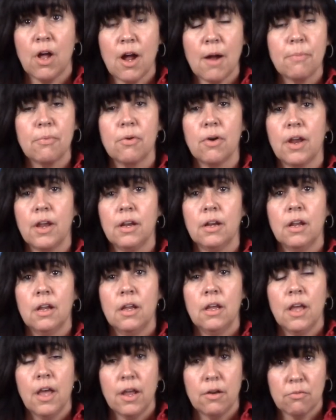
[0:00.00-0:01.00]
operate
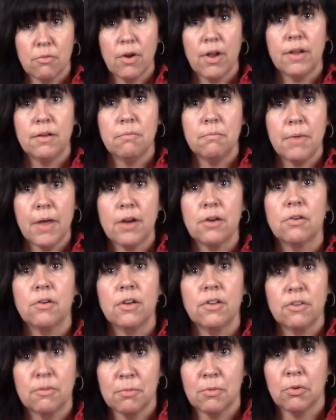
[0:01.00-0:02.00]
and run better
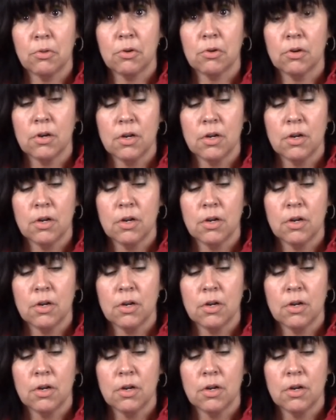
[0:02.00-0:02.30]
and smoother.